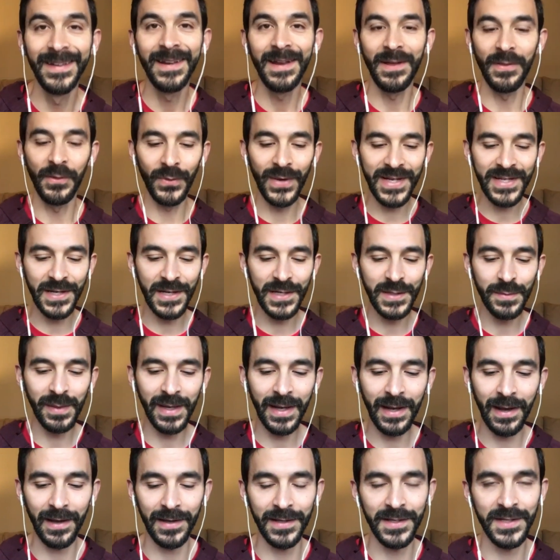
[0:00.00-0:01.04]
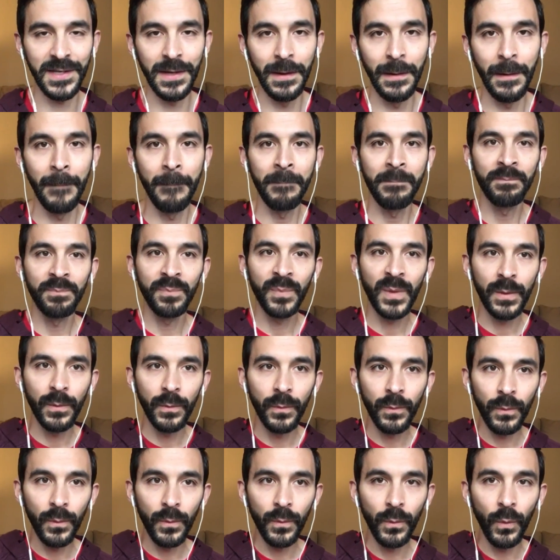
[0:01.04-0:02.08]
And the reason is because
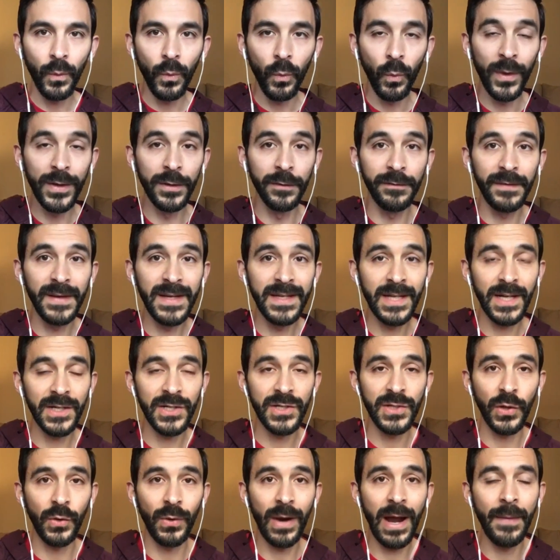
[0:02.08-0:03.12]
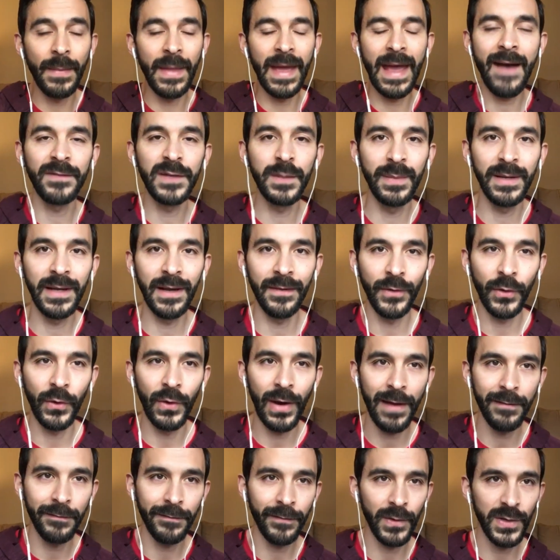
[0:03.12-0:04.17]
when your feet touch the ground, they have to be on the
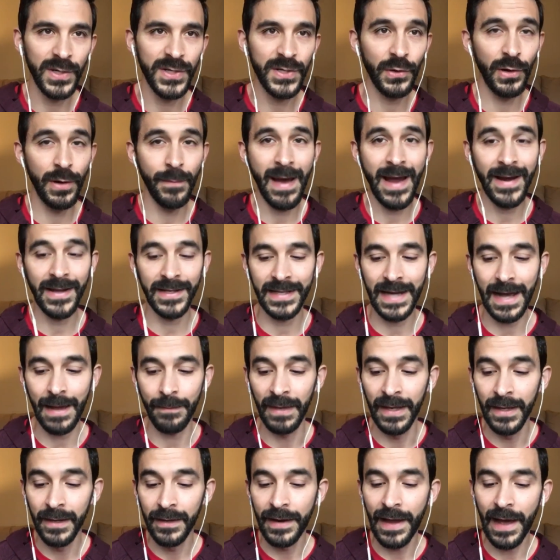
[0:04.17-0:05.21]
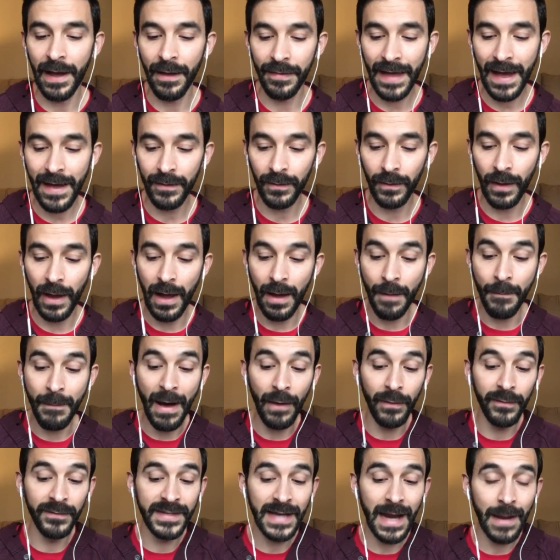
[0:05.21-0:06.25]
ground for a certain amount of time. Now, that
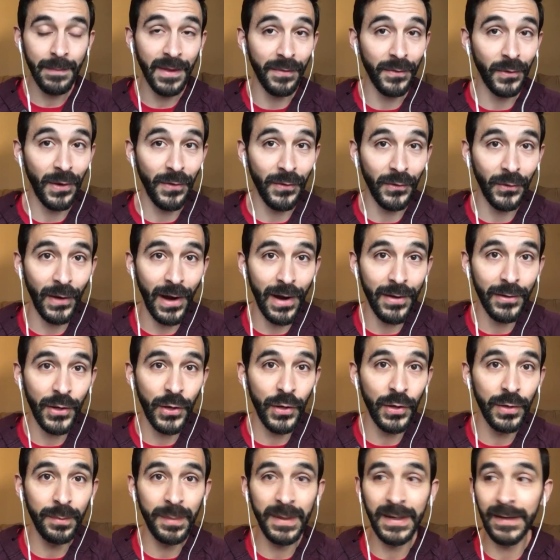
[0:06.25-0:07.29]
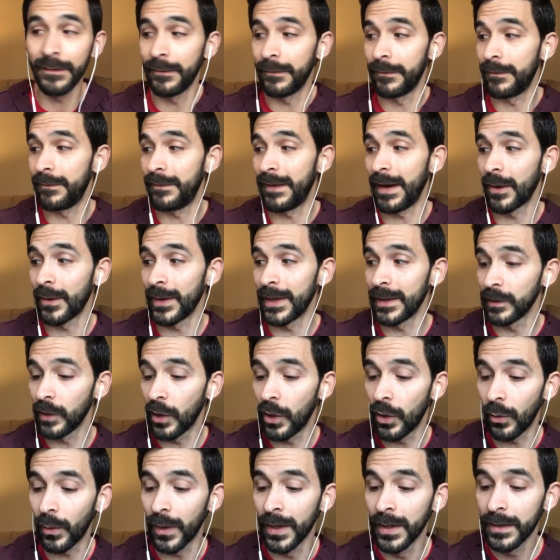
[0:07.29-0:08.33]
amount of time that they're on the ground could be very
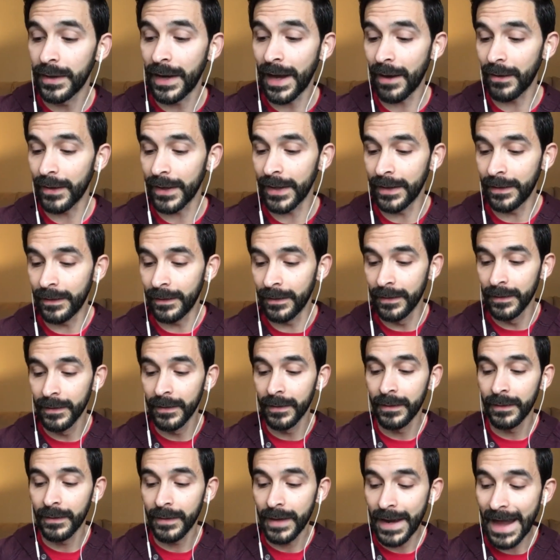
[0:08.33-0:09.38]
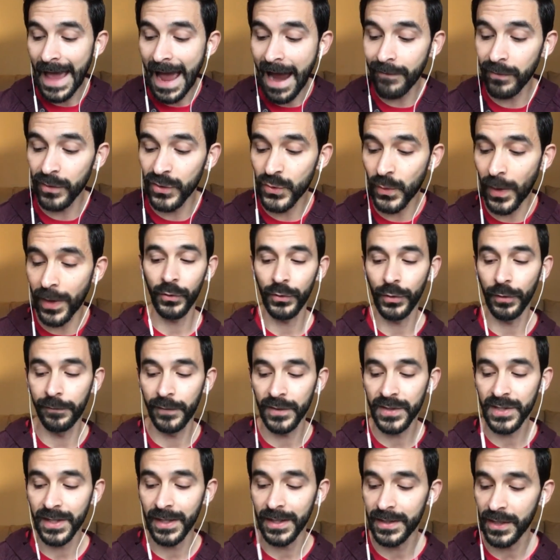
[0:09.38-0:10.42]
low. Now, in an average runner, your
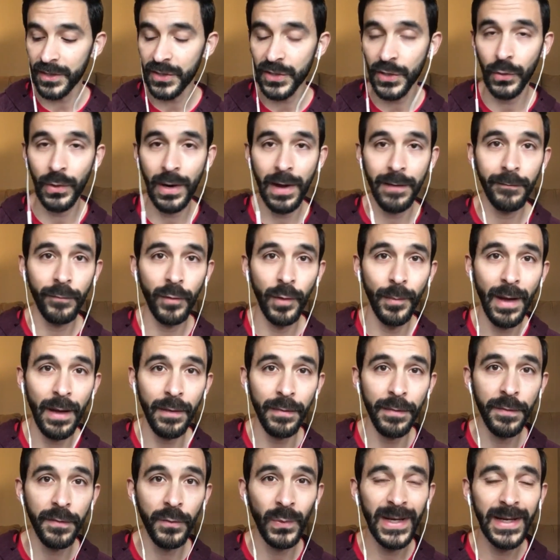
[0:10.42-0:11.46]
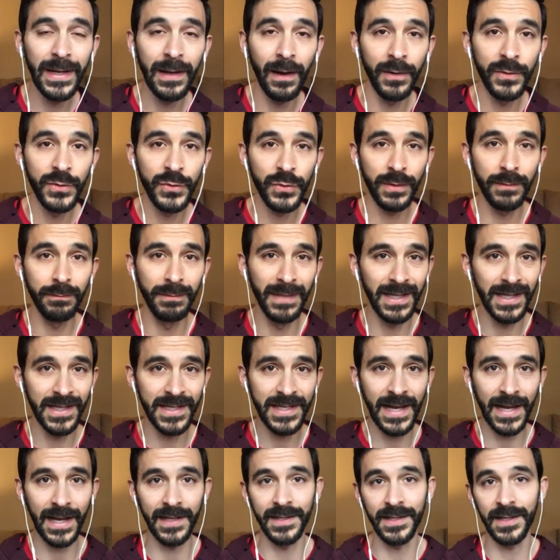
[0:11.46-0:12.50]
foot's going to touch the ground for about 300
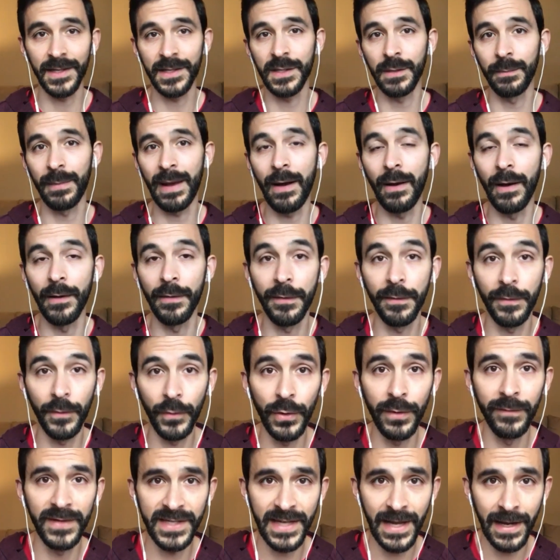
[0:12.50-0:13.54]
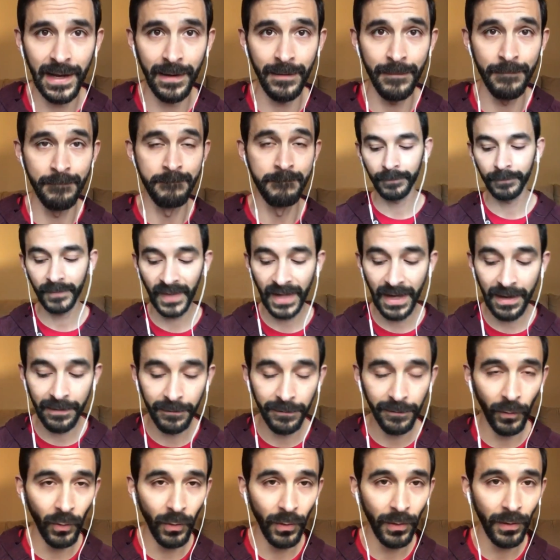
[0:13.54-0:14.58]
milliseconds. It's about a third of a second. And
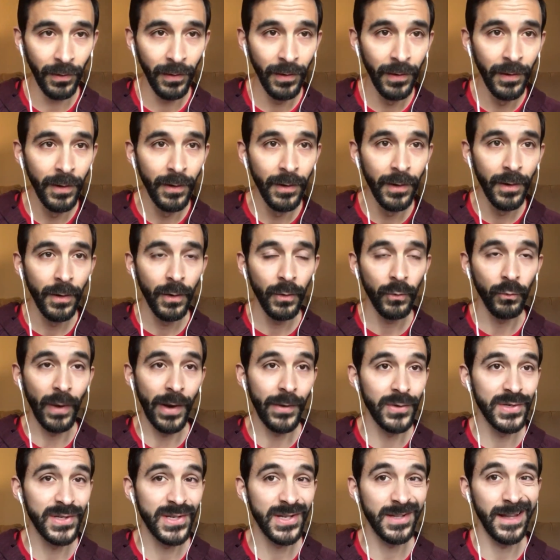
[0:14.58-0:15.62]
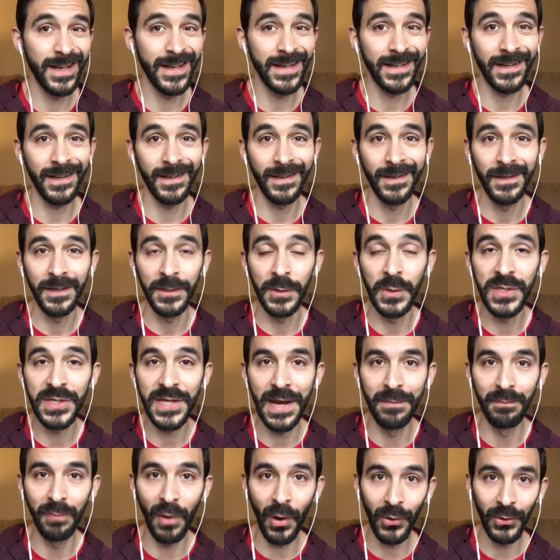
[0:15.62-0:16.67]
for runners like
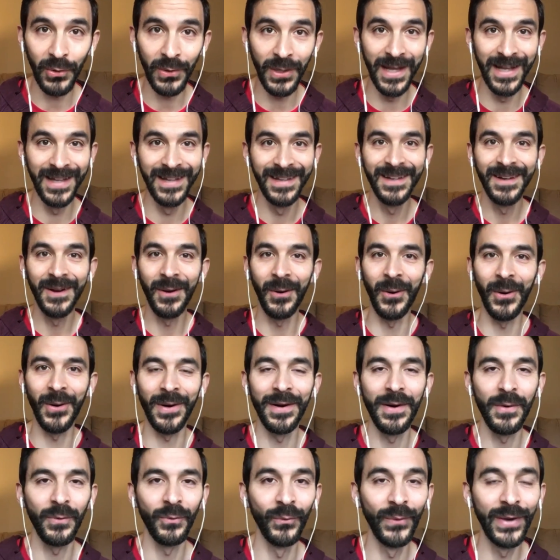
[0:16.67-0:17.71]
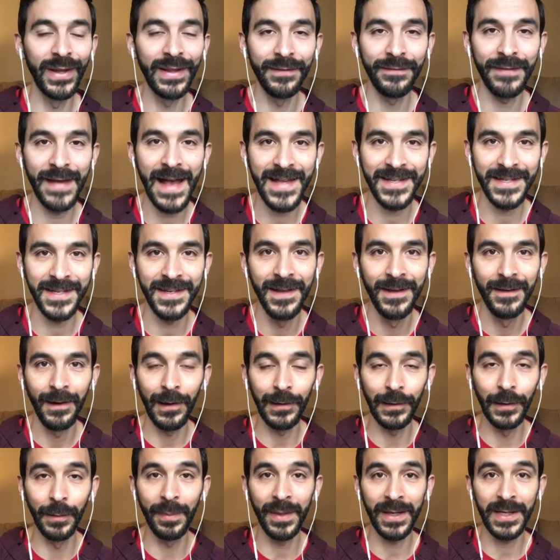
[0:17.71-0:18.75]
Usain Bolt or really fast
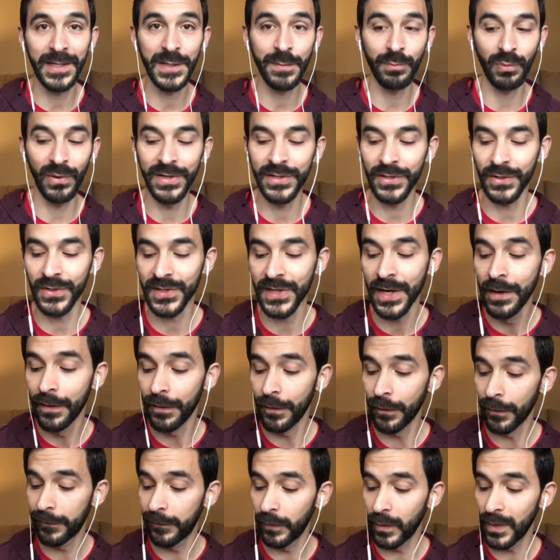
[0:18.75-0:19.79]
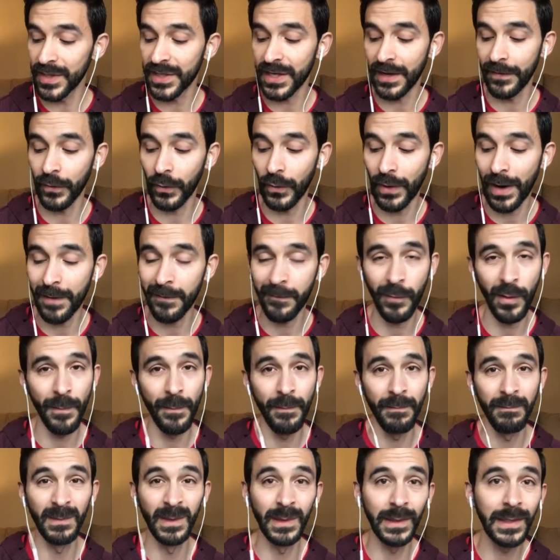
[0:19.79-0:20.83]
Olympic sprinters, their foot is on the ground for
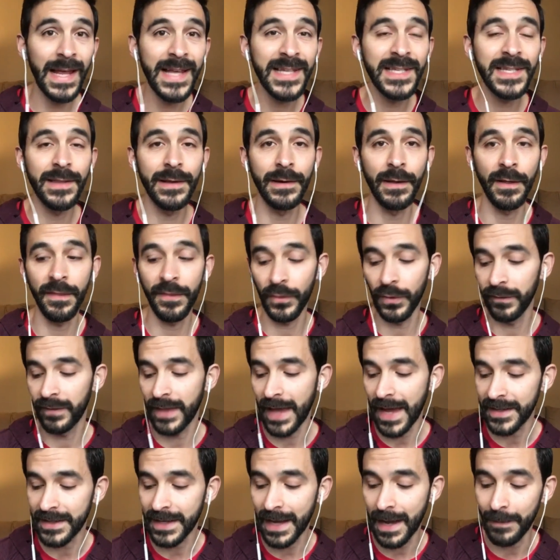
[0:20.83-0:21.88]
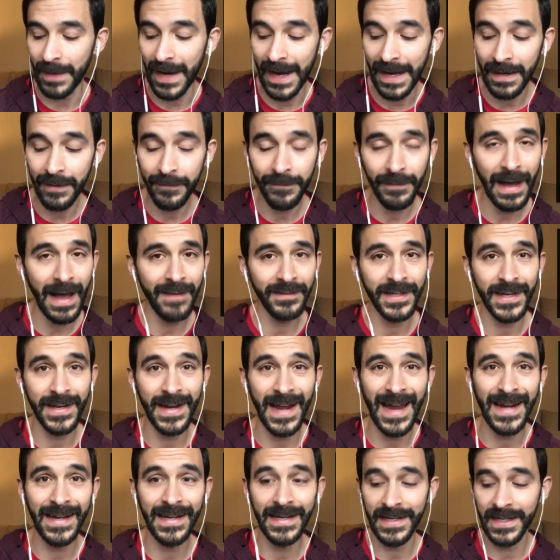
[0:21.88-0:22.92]
less than a third of that time, 85 to
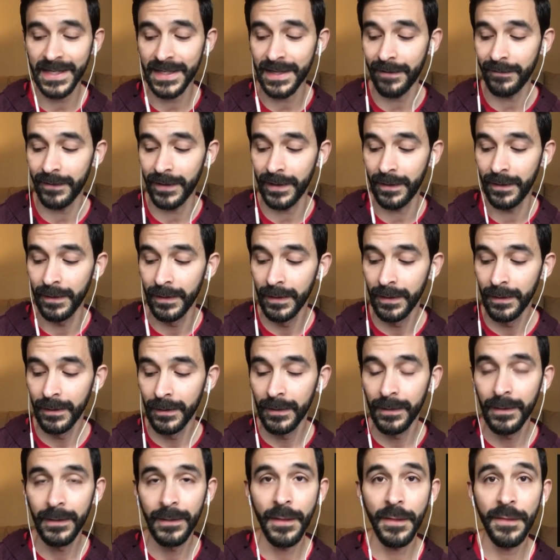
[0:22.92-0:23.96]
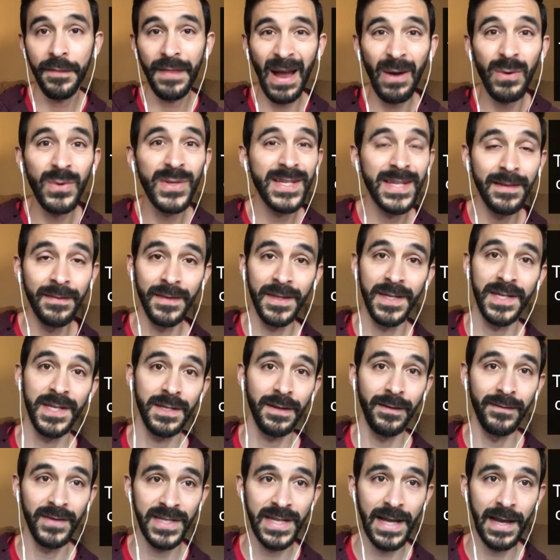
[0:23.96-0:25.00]
97 thousandths
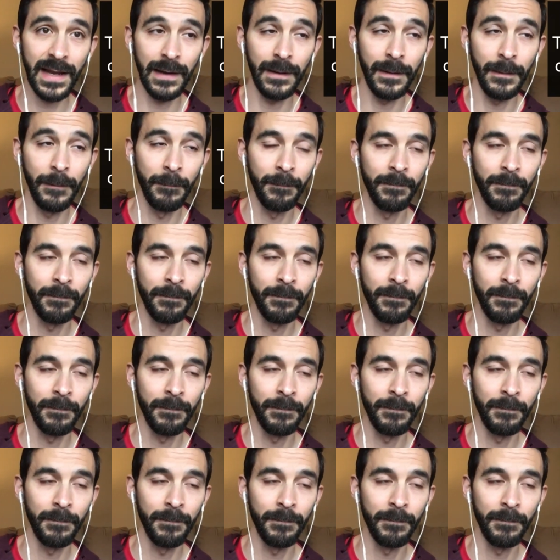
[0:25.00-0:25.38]
of a second.